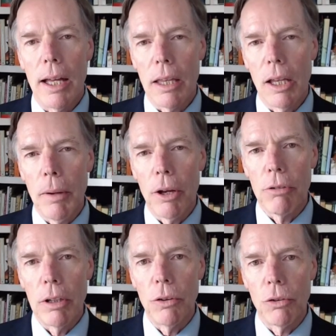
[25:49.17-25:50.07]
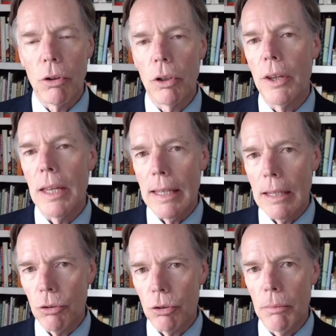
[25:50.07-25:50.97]
I think about Greece's role in the
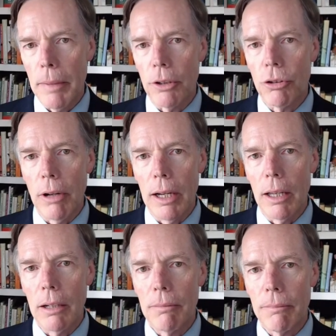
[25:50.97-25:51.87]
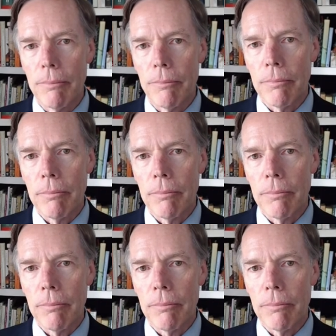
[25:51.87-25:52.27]
Eastern Mediterranean,